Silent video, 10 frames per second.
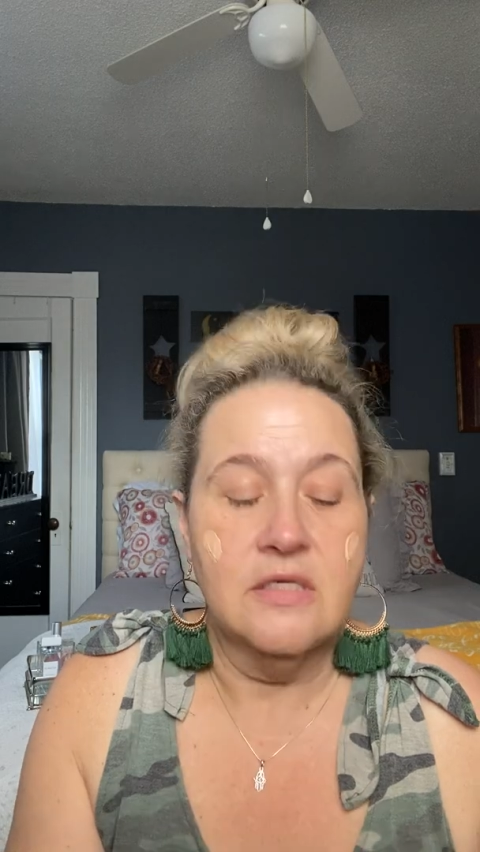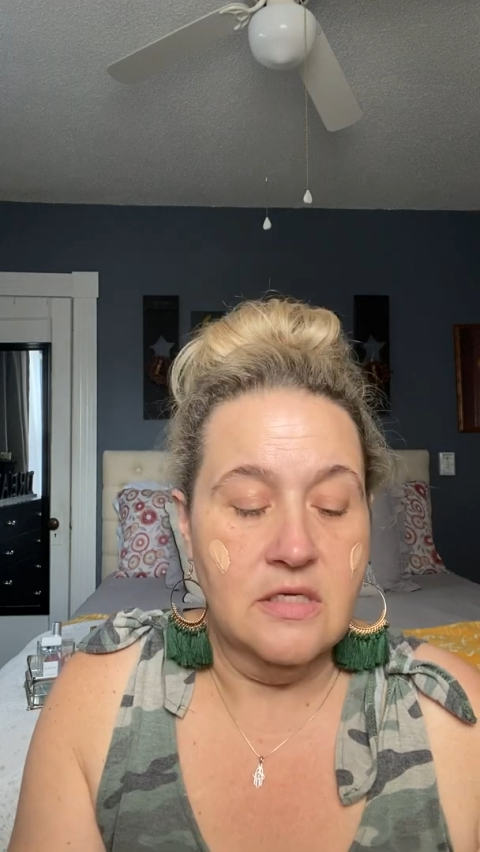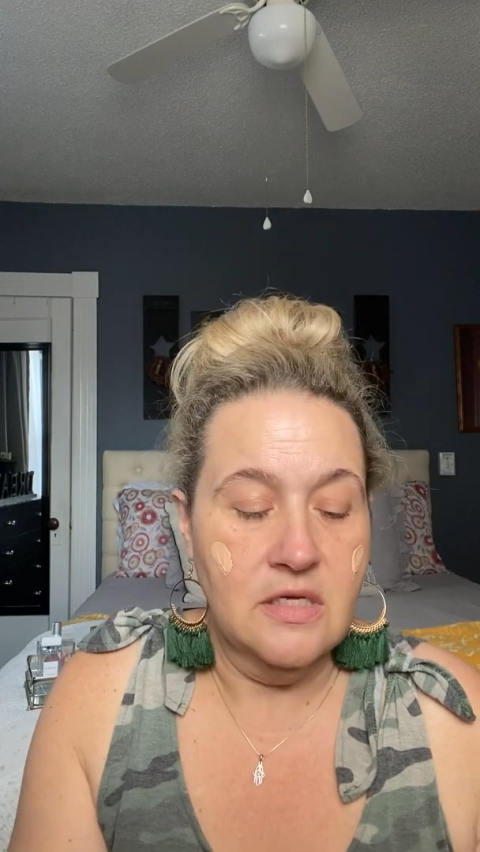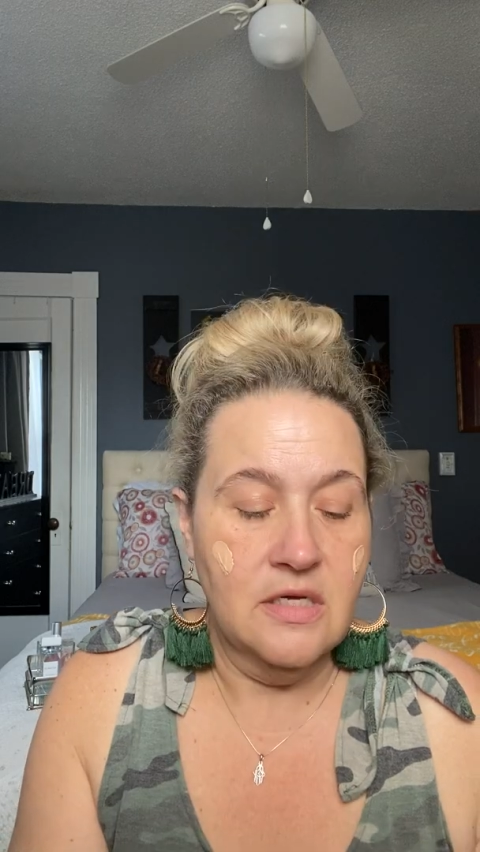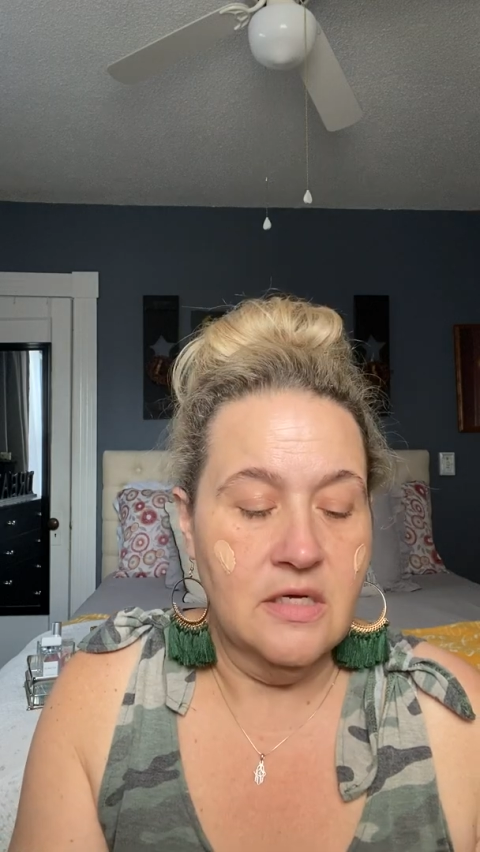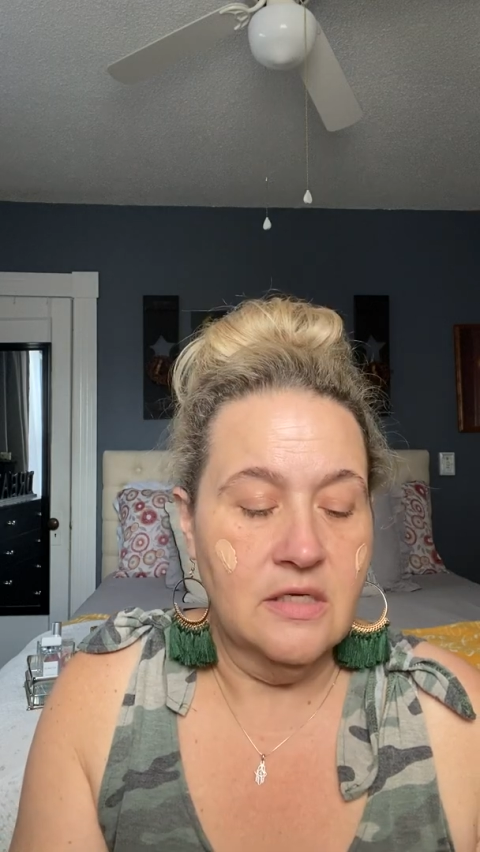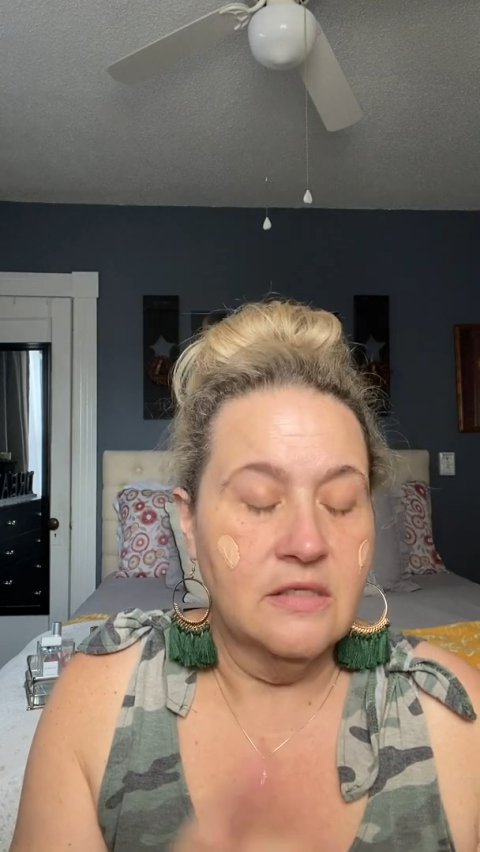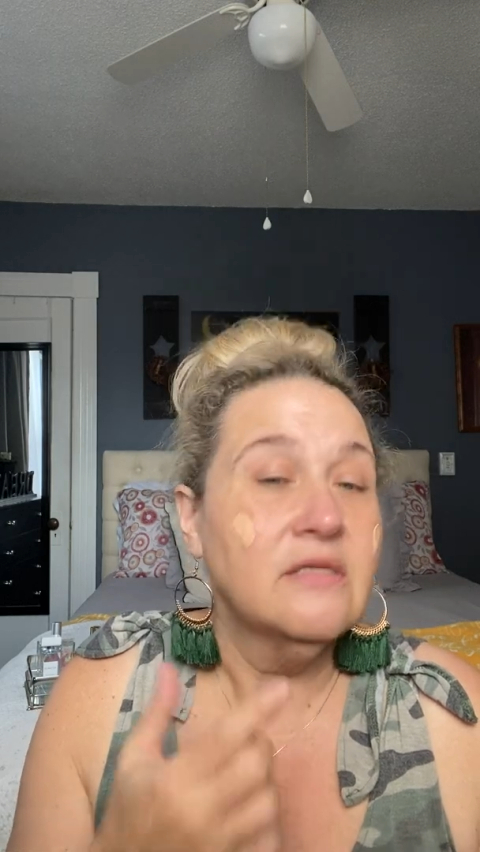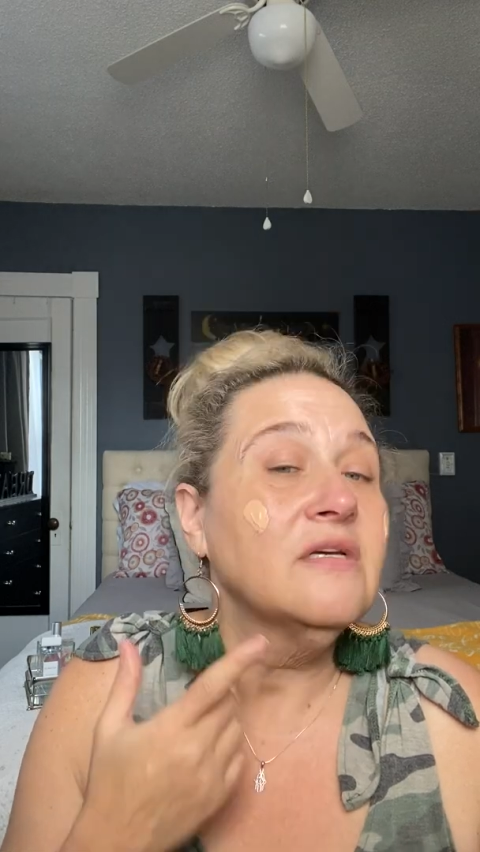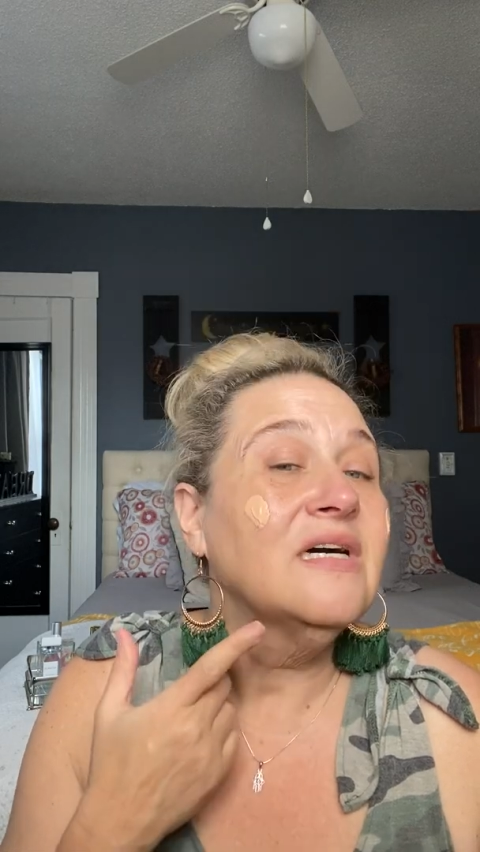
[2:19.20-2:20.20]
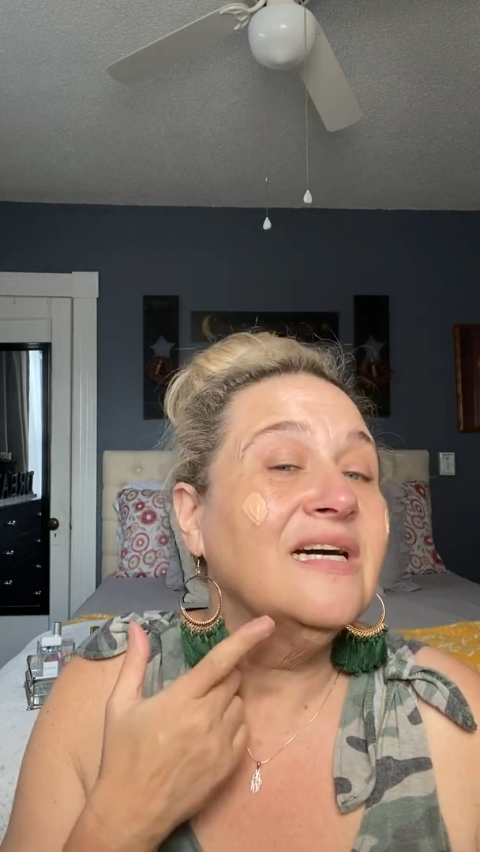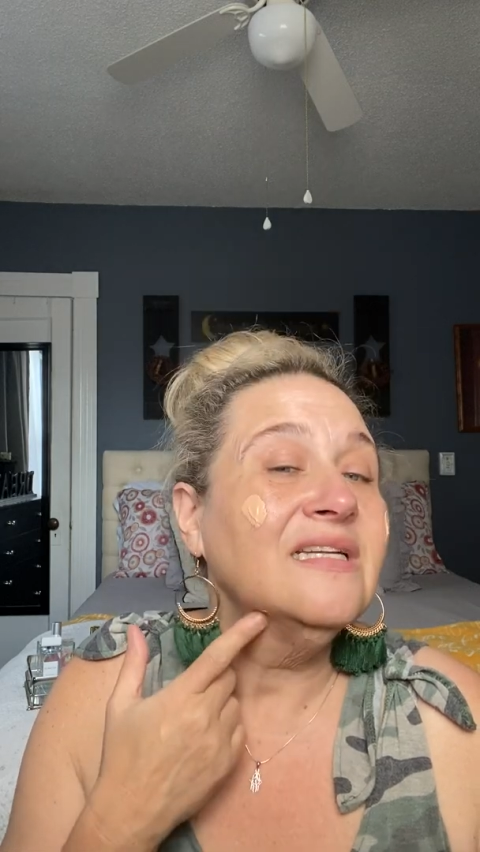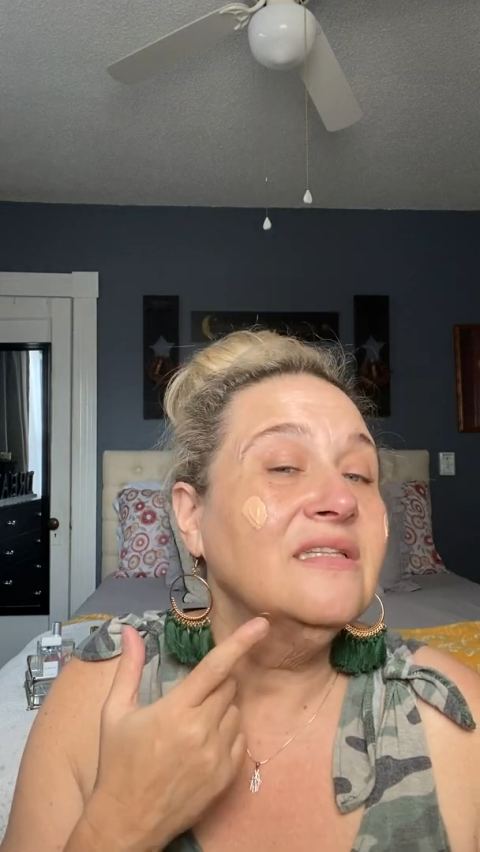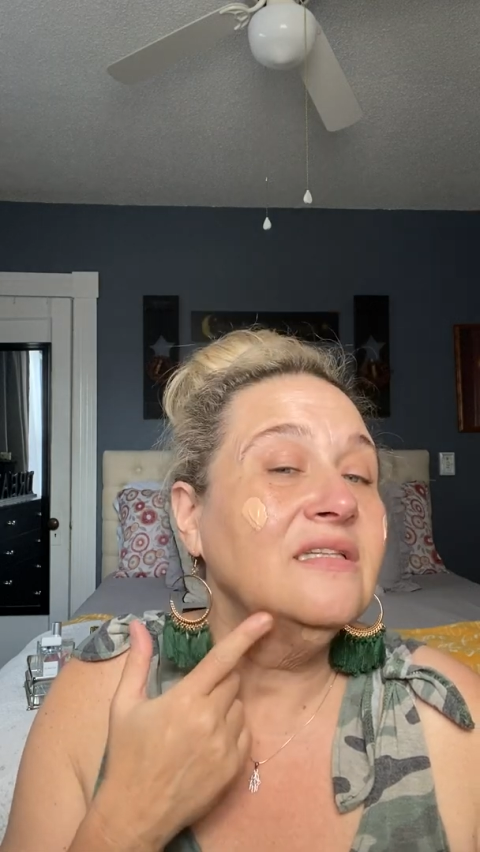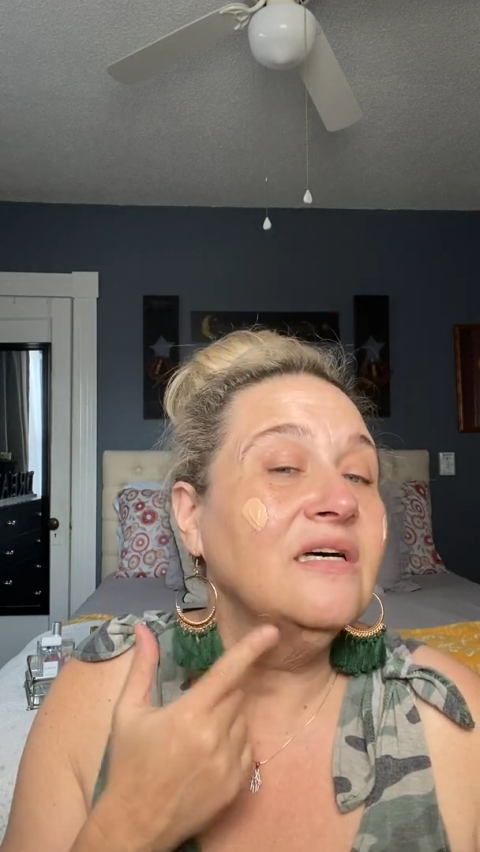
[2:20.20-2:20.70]
And I
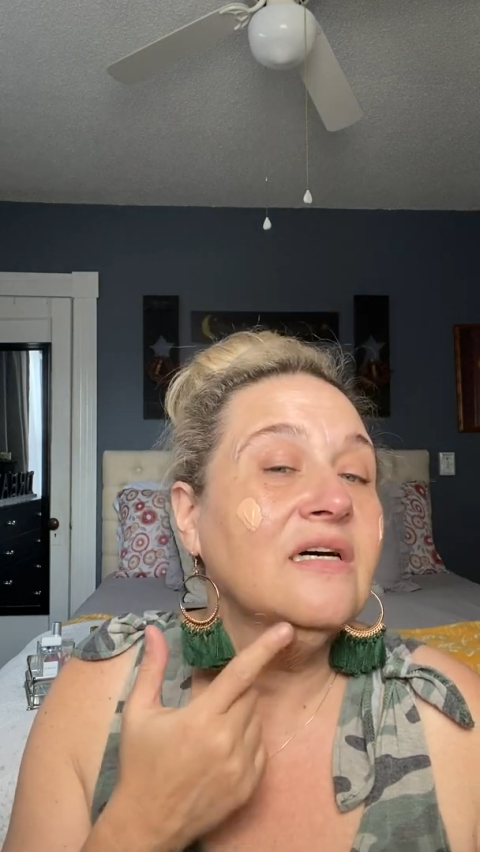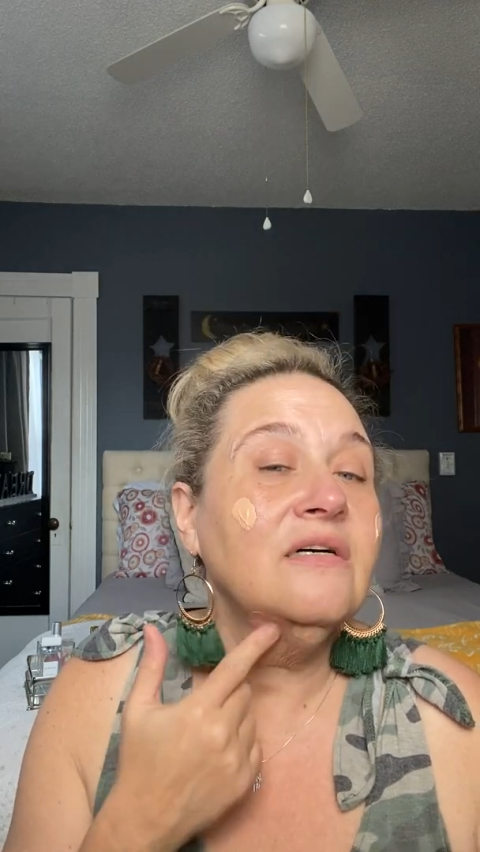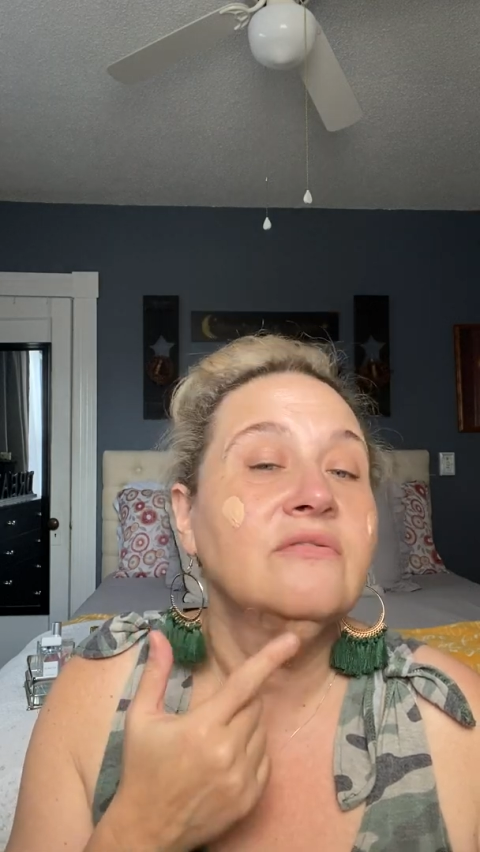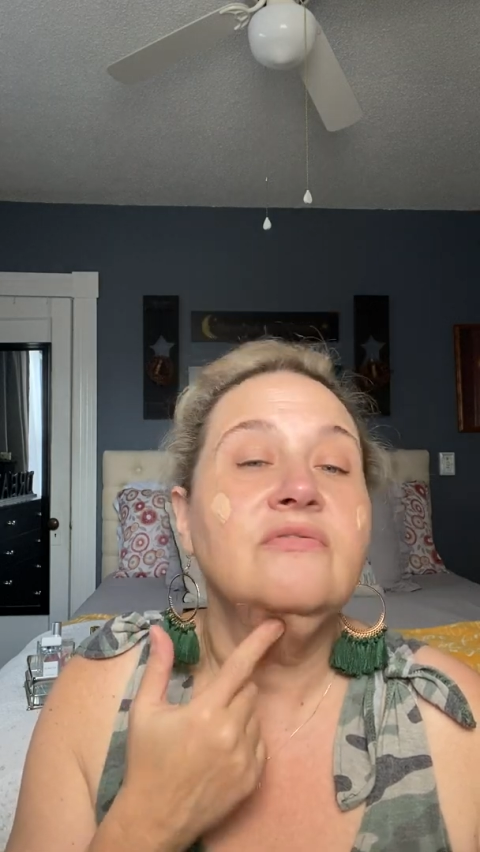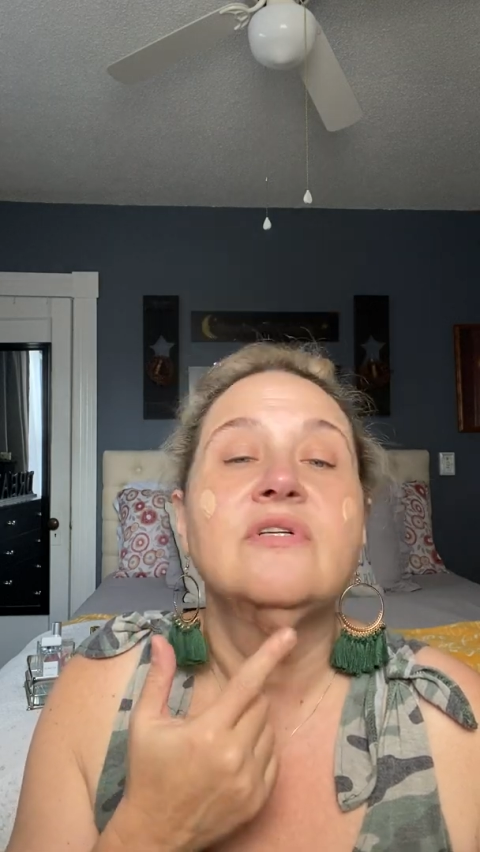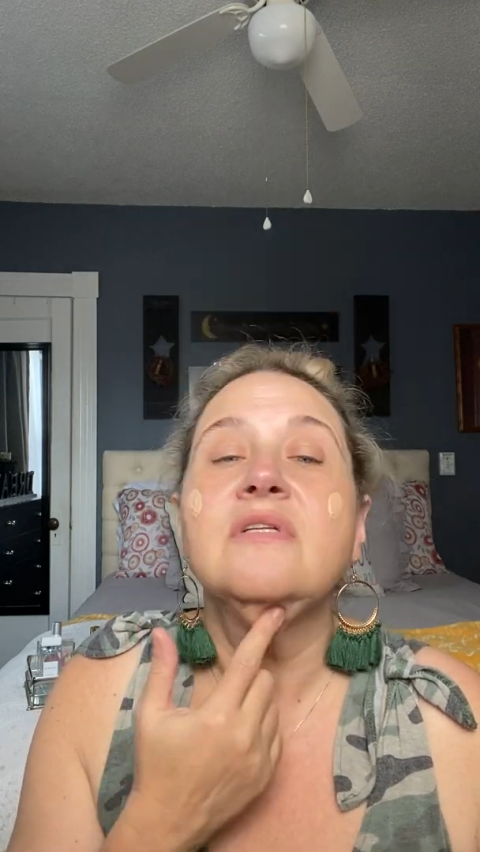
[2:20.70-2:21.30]
love,